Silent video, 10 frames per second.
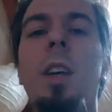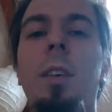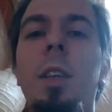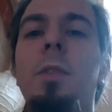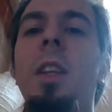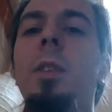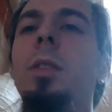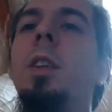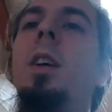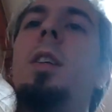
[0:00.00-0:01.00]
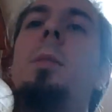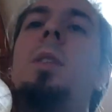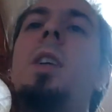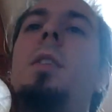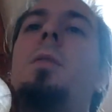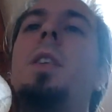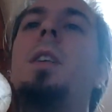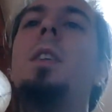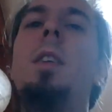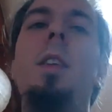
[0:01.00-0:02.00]
even if they don't care themselves,
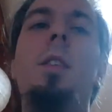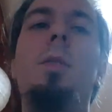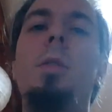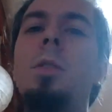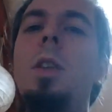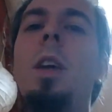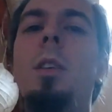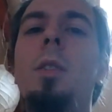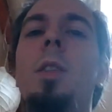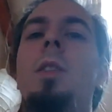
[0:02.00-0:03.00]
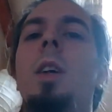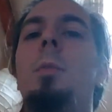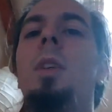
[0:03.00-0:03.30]
then it grows the ecosystem,